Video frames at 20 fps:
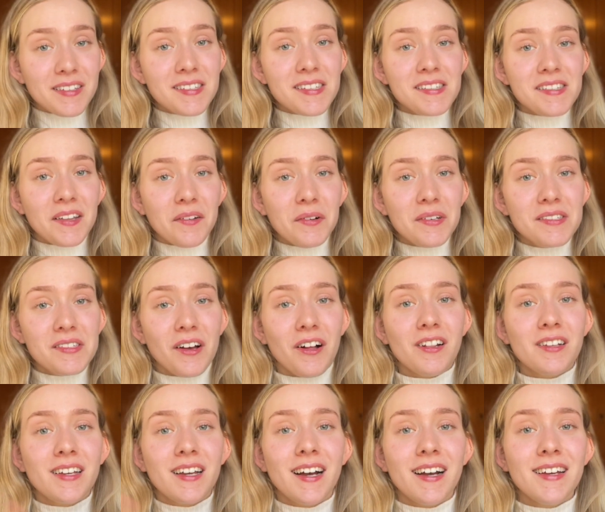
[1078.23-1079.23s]
is the
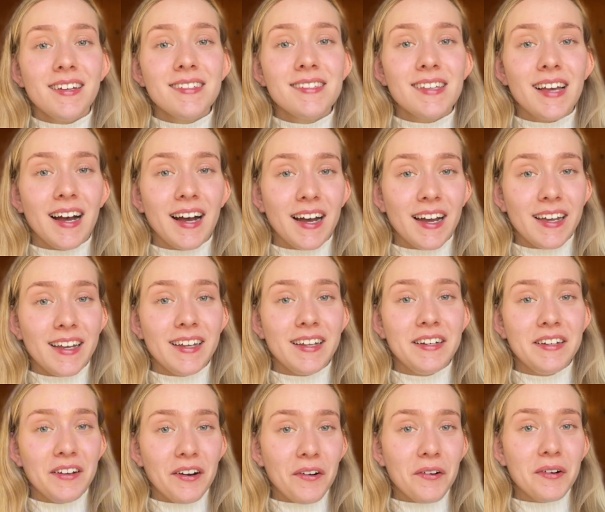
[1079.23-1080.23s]
result, guys. I
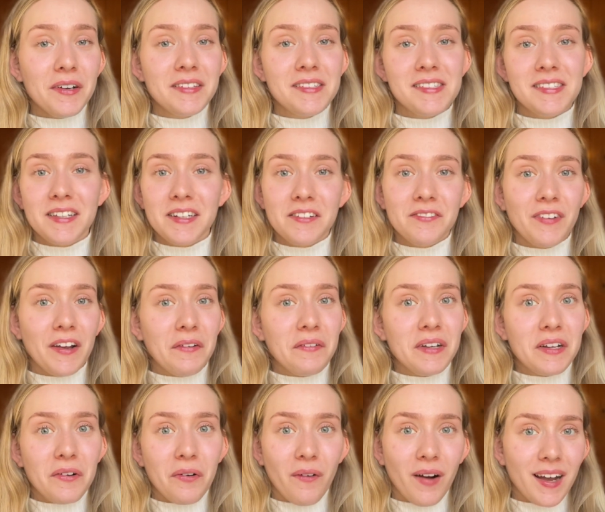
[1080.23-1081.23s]
know it's still very
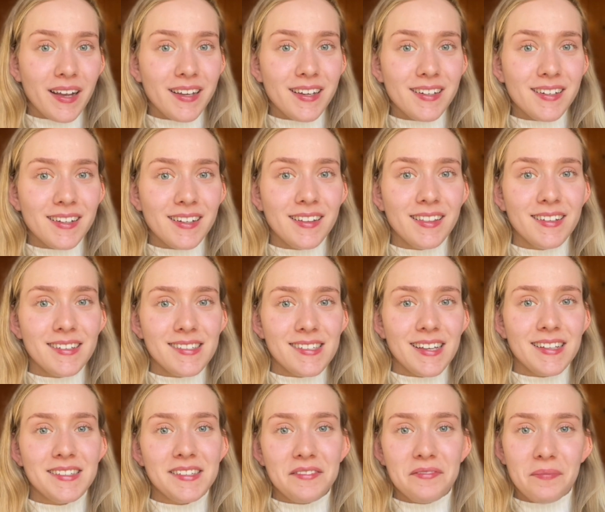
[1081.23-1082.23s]
quiet in the
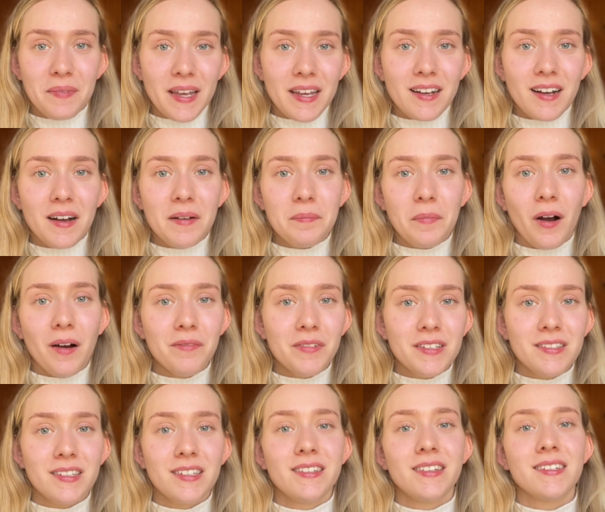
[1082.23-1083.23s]
sense of makeup.
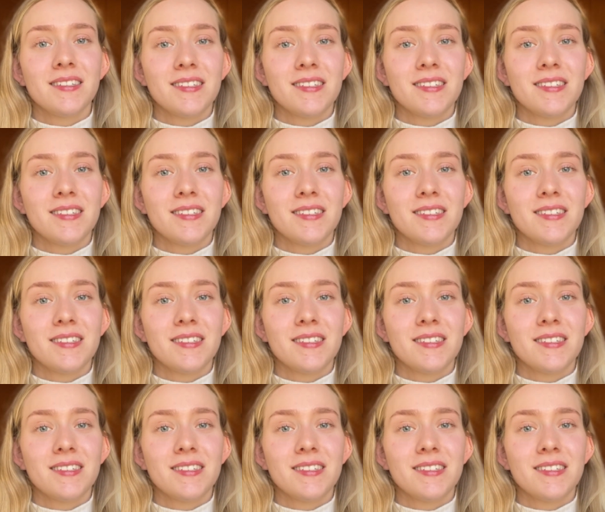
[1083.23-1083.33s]
Obviously, this